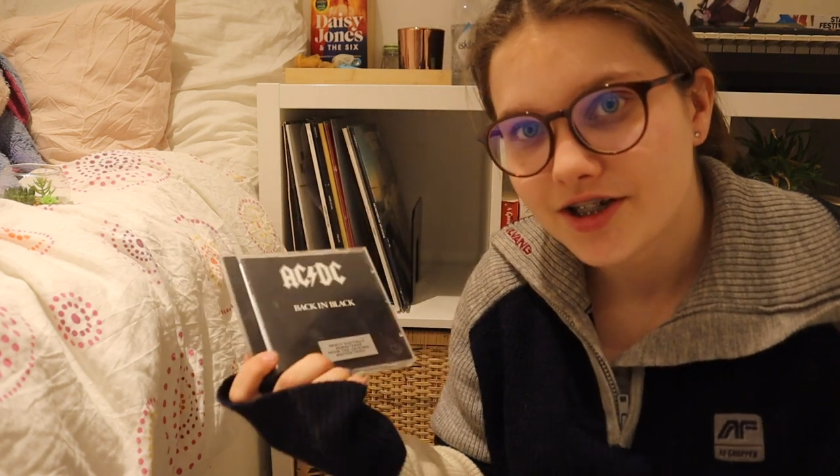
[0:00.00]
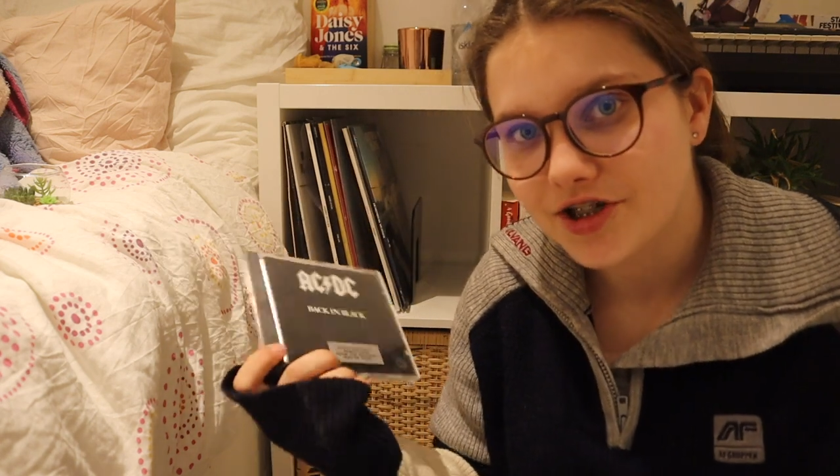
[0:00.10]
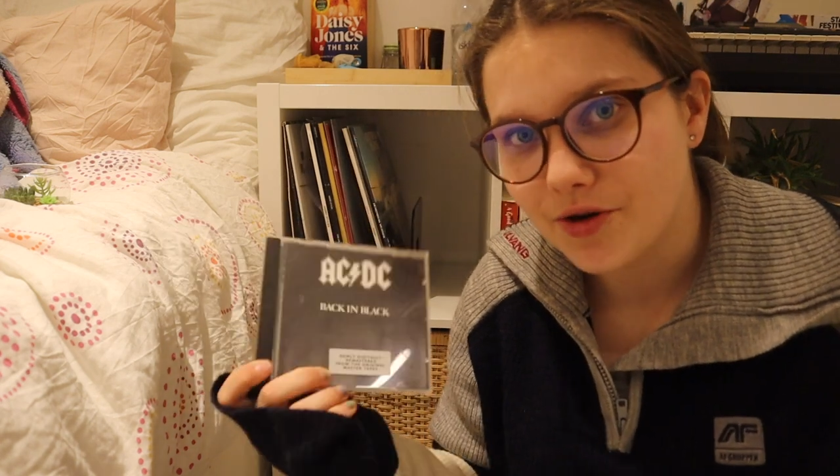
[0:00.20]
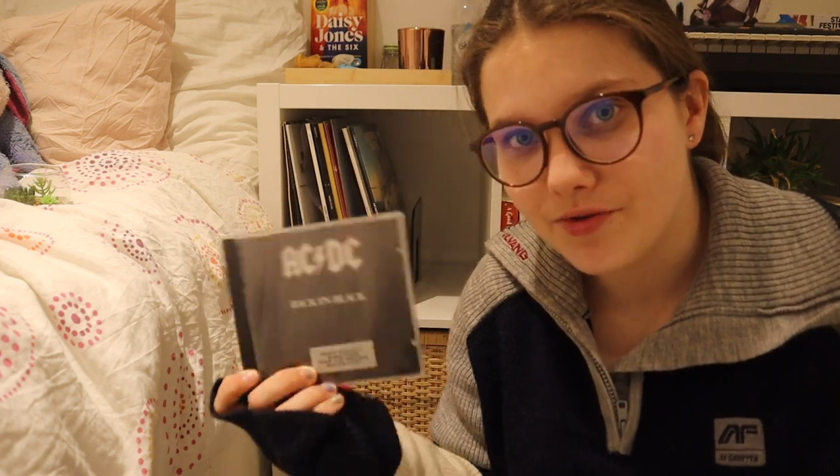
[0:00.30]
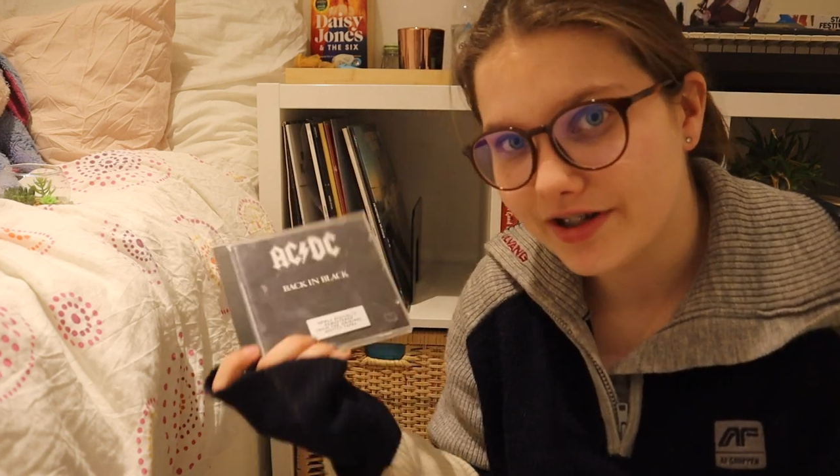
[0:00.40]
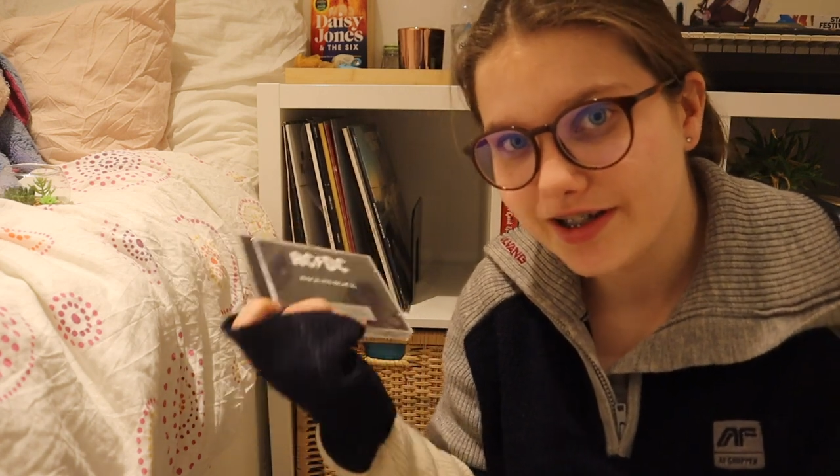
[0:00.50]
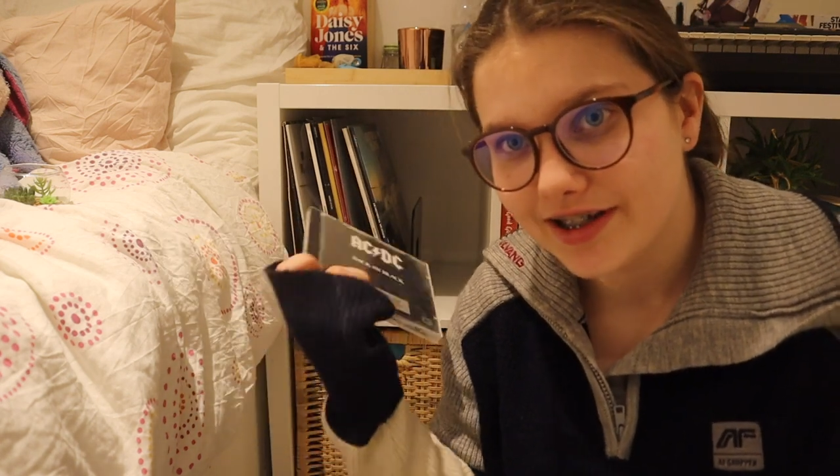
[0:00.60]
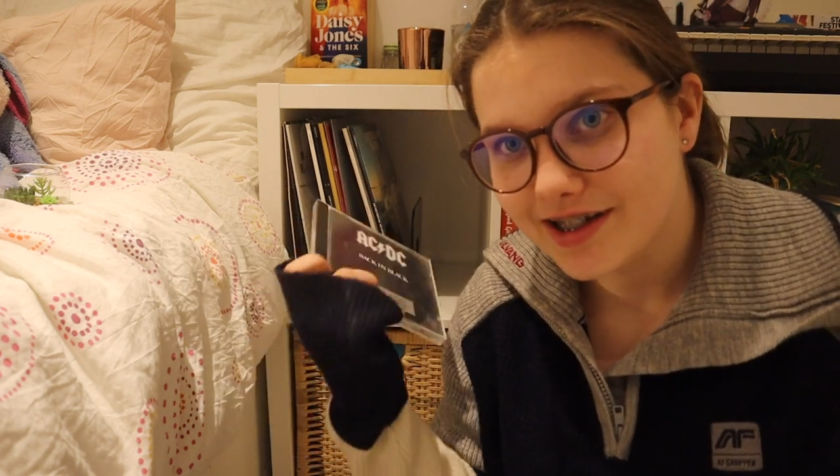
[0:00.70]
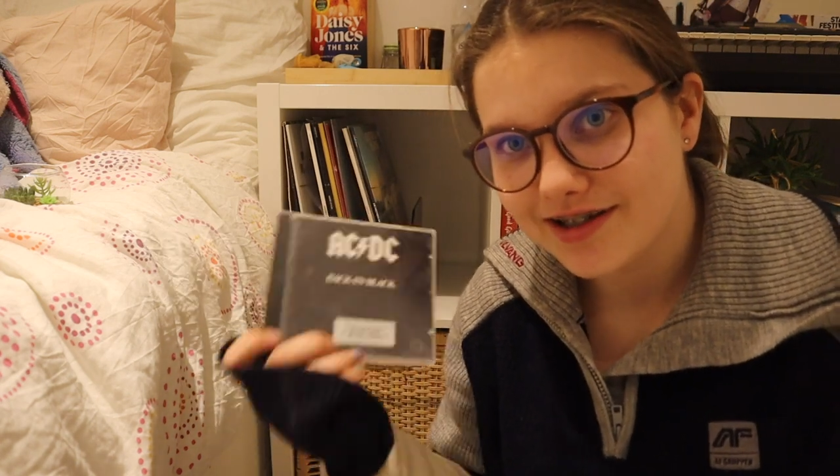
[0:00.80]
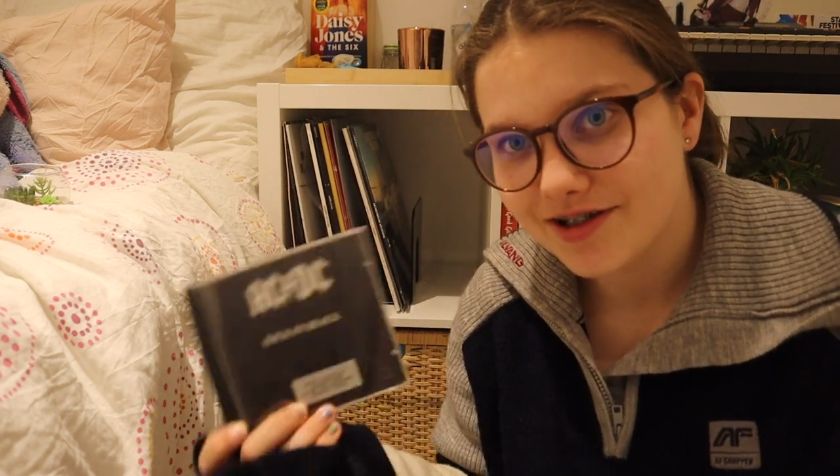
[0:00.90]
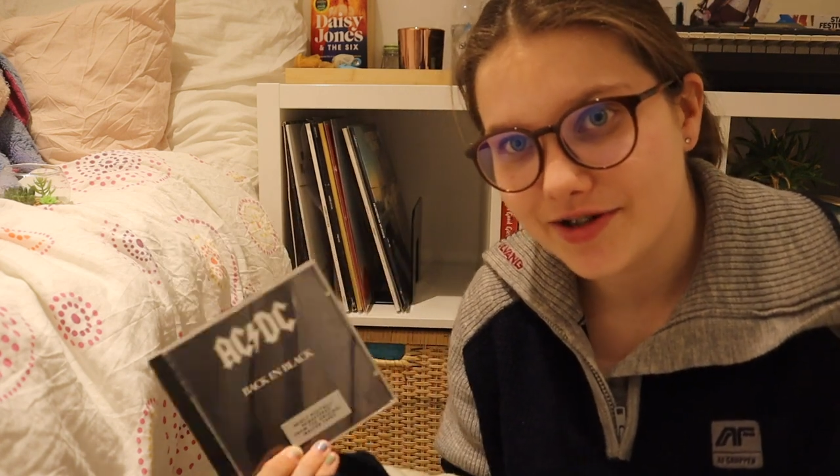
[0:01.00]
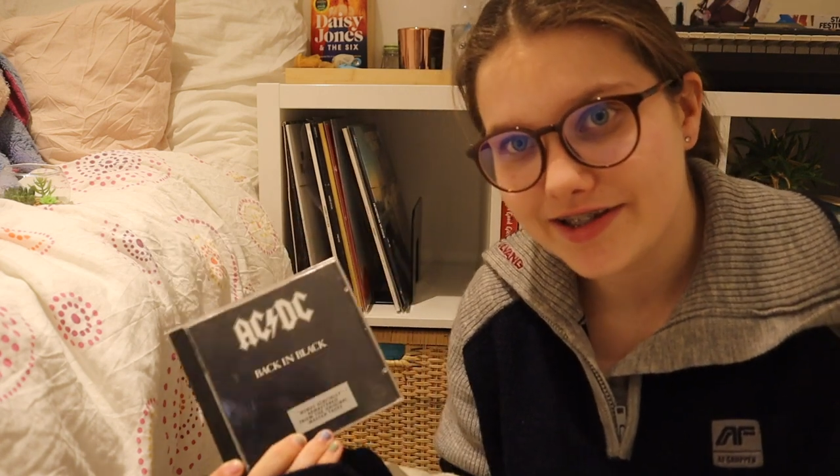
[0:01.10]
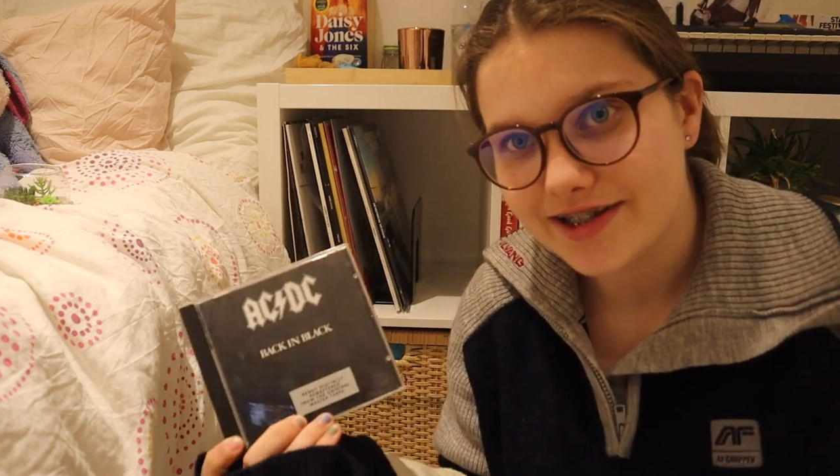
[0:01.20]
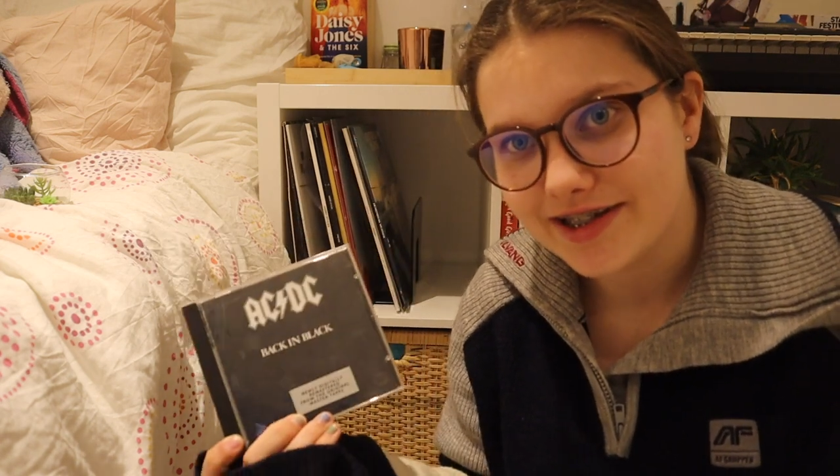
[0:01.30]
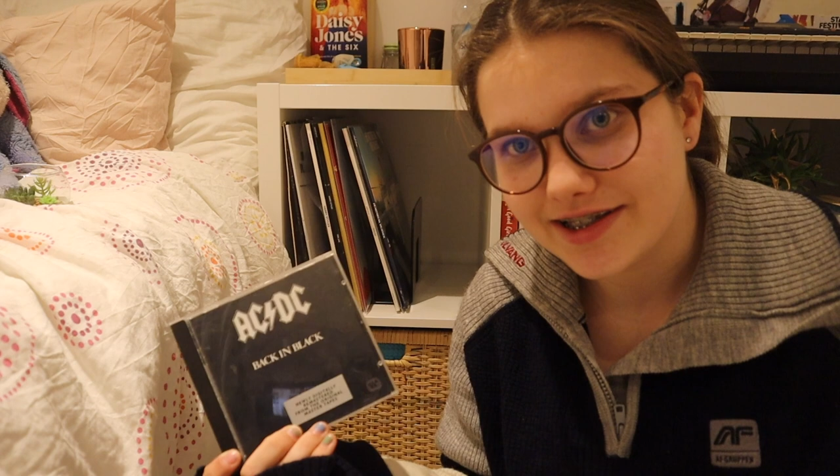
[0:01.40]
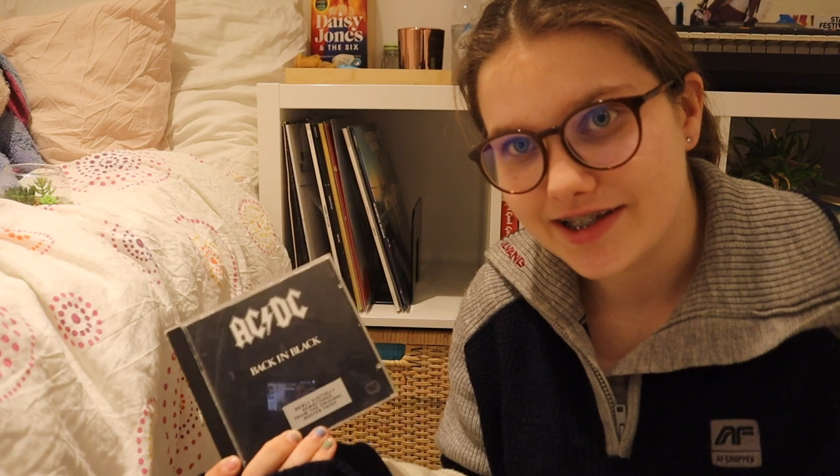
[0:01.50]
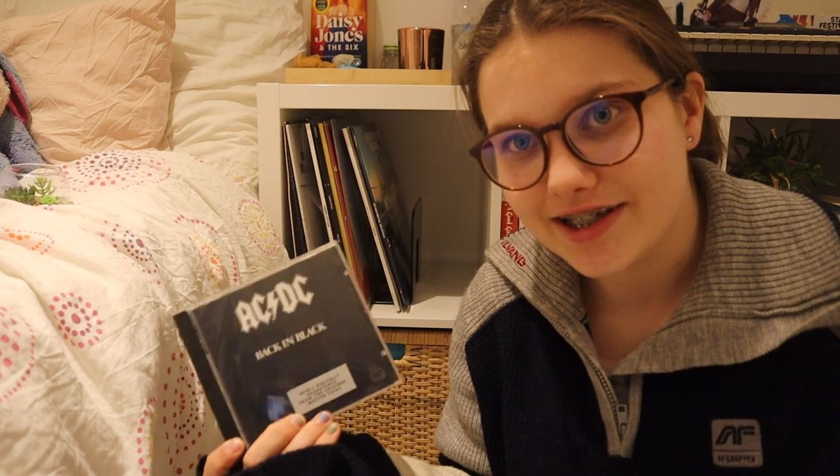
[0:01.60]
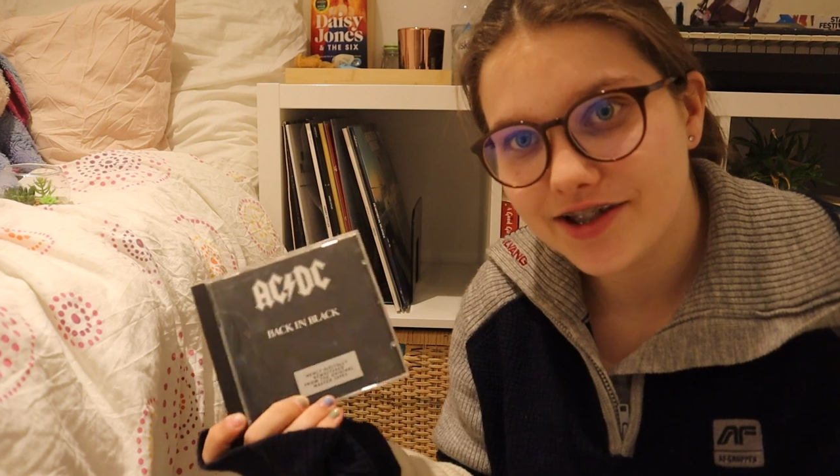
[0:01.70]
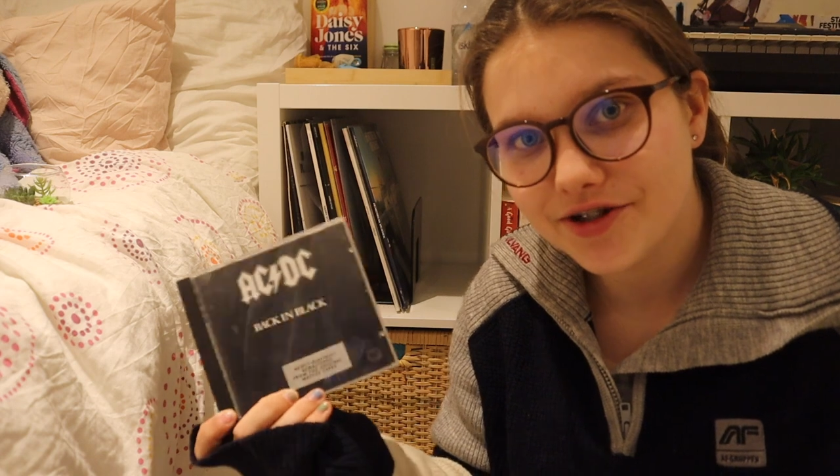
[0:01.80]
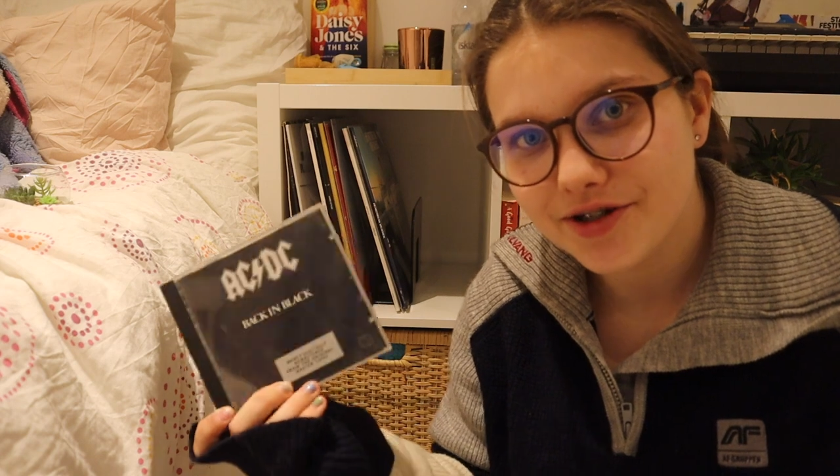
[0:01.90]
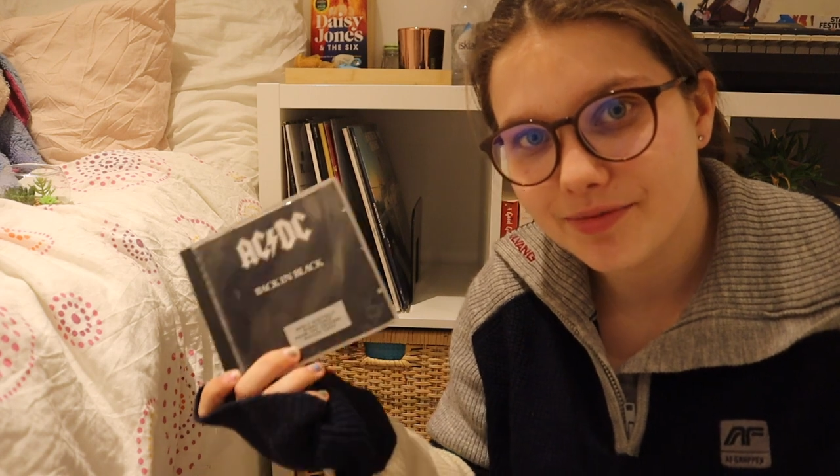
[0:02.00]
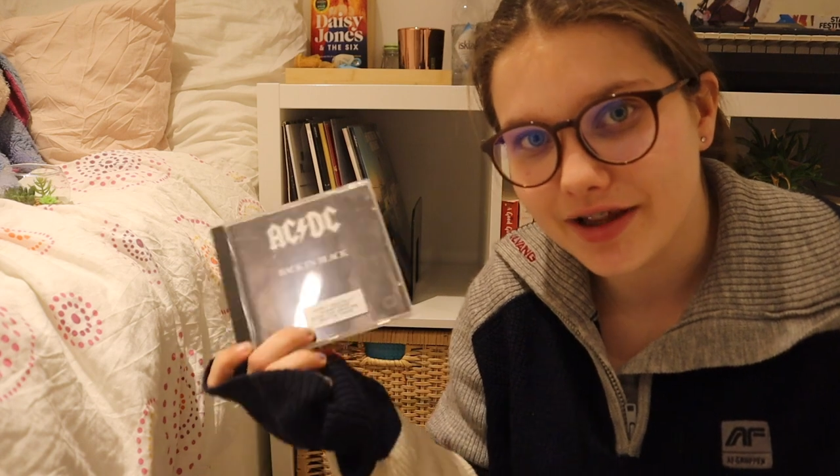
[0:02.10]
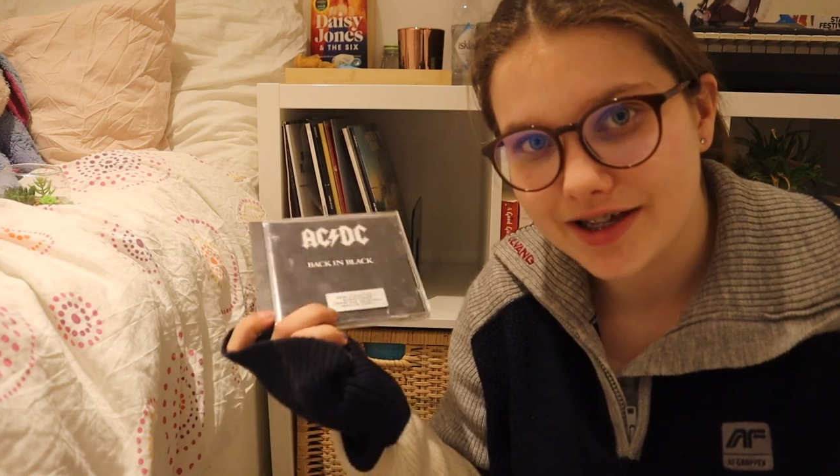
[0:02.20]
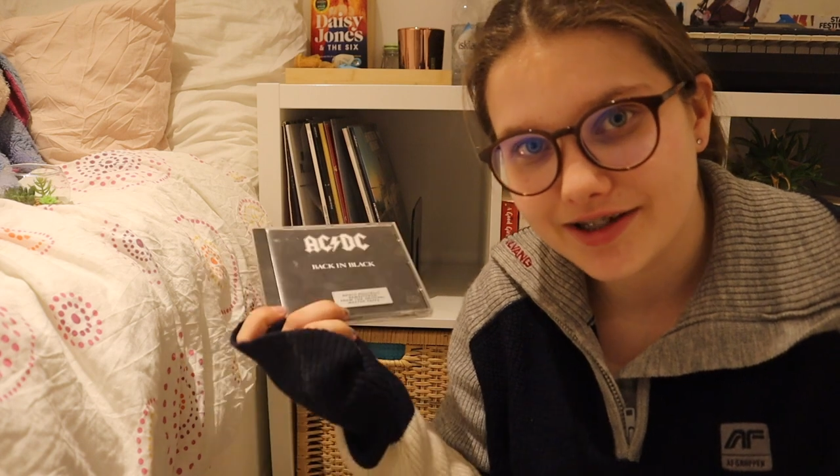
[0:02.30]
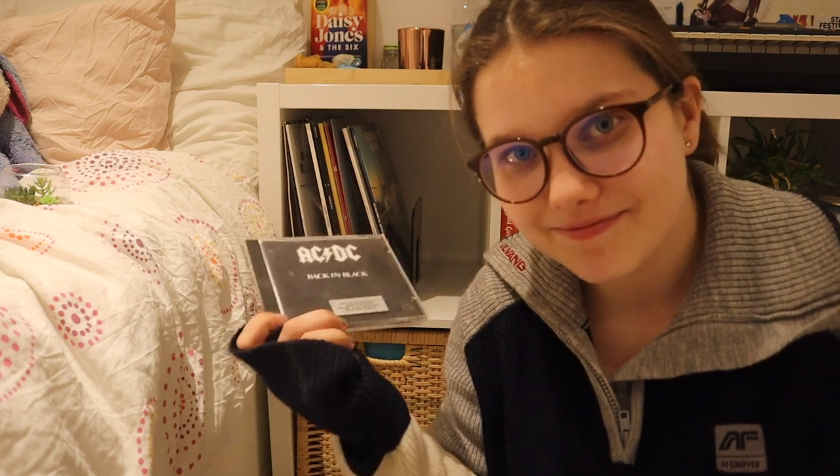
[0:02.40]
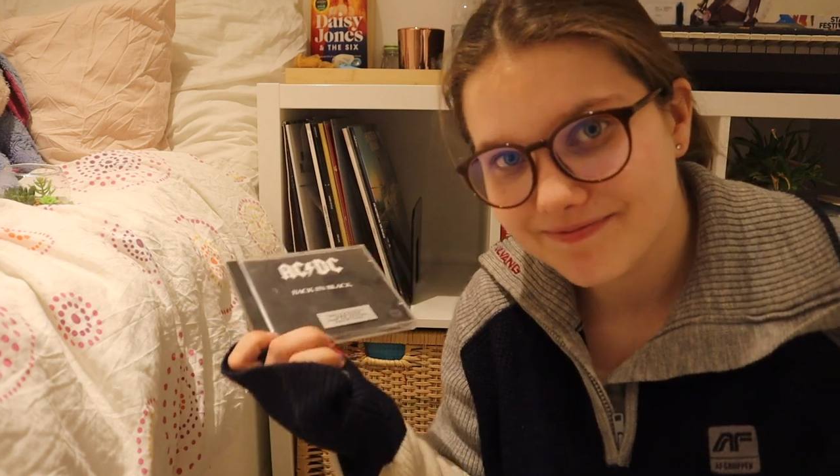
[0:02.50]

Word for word: don't really listen to ACDC either, but like